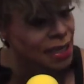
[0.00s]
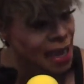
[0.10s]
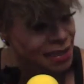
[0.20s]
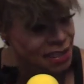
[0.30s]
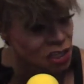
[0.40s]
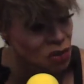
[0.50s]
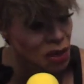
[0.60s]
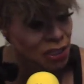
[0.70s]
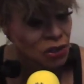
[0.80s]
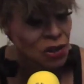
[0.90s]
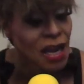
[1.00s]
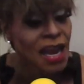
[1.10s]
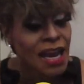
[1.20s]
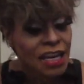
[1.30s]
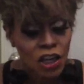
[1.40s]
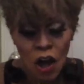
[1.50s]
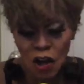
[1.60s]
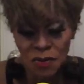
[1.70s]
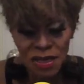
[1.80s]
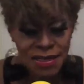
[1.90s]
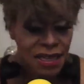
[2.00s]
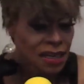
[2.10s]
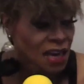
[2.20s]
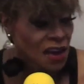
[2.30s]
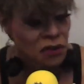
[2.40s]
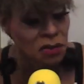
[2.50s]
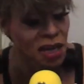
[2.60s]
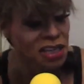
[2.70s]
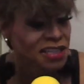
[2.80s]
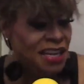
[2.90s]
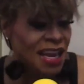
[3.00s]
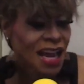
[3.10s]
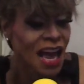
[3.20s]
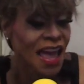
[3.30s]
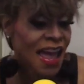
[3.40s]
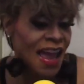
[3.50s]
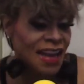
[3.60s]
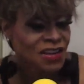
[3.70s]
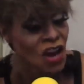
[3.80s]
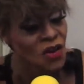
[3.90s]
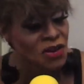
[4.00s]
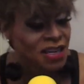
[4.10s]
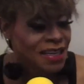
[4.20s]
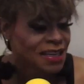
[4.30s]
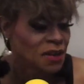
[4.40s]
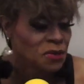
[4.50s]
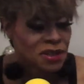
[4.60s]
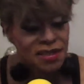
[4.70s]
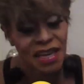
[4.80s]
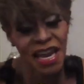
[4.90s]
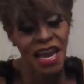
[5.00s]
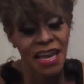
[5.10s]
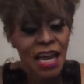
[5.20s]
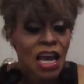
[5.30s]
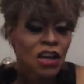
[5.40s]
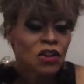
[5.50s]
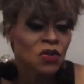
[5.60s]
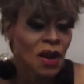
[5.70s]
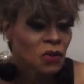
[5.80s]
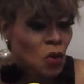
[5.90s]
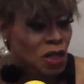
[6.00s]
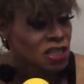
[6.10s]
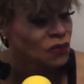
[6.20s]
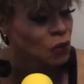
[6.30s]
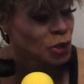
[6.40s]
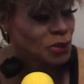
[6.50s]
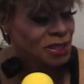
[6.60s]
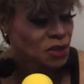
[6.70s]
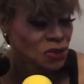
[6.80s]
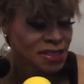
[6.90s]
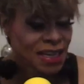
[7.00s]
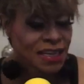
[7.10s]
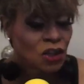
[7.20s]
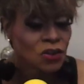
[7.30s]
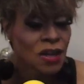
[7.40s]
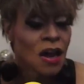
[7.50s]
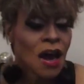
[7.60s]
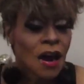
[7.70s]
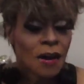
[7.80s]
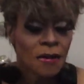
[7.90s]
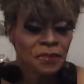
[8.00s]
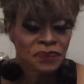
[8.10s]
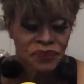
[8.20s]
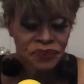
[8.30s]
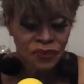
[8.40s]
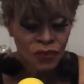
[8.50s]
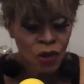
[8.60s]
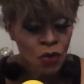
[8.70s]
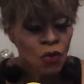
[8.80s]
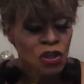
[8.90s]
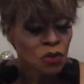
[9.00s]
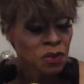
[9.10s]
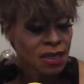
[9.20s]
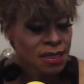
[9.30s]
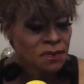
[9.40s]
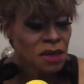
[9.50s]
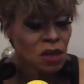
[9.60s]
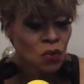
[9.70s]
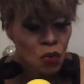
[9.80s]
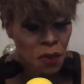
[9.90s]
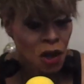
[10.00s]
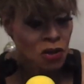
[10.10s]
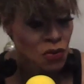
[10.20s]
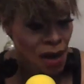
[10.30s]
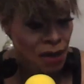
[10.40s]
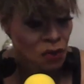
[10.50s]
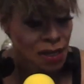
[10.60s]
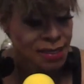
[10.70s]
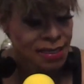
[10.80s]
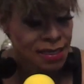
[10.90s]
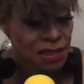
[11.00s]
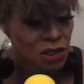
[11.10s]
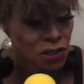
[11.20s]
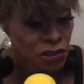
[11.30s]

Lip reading: the casting director, and he called me and said, everybody say, hey, Toni, and everybody said, hey. He goes, so I have a question for you. I said, what's that? He goes, would you please be in RuPaul's Drag Race season